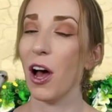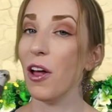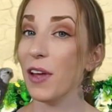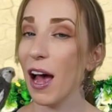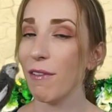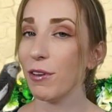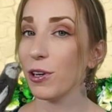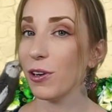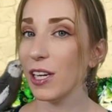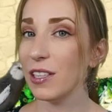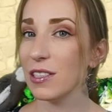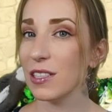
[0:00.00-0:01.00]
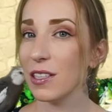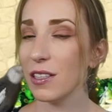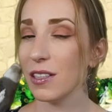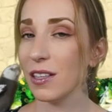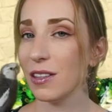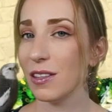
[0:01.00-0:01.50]
all the evergreens
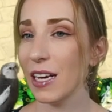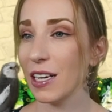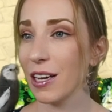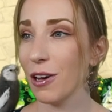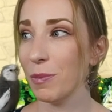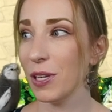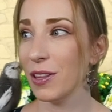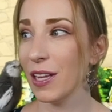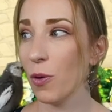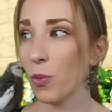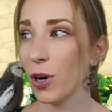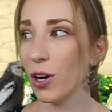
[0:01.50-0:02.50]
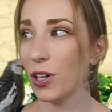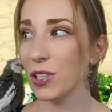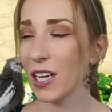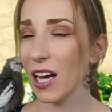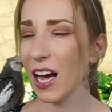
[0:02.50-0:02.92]
that come in that world.